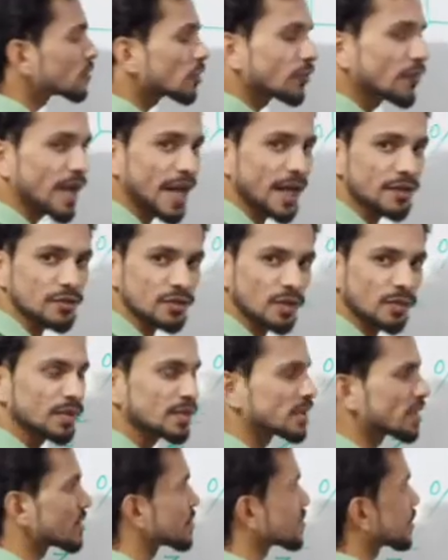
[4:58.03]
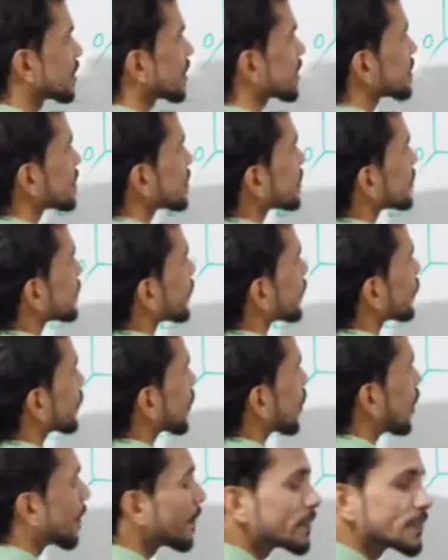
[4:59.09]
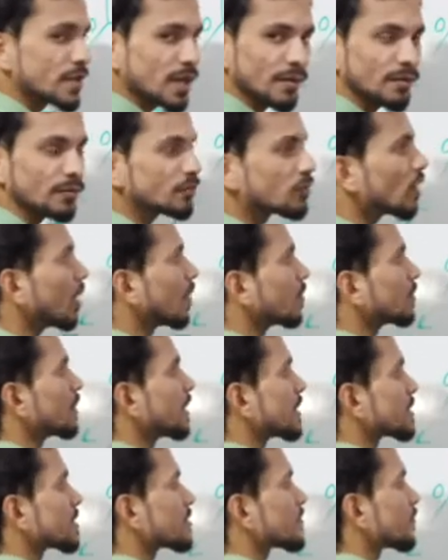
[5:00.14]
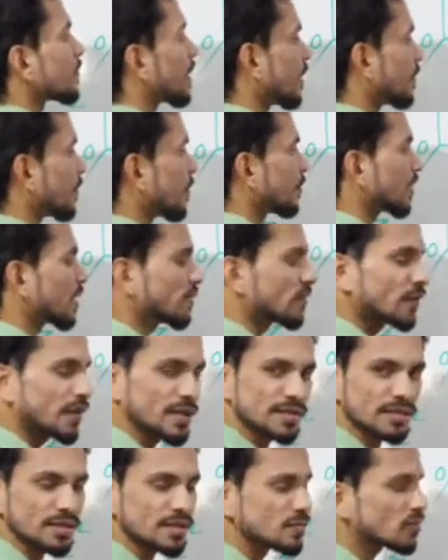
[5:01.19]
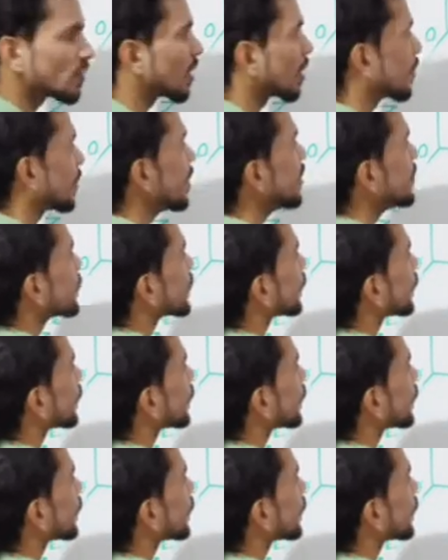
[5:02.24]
ends of these sticks observed from this frame of references will be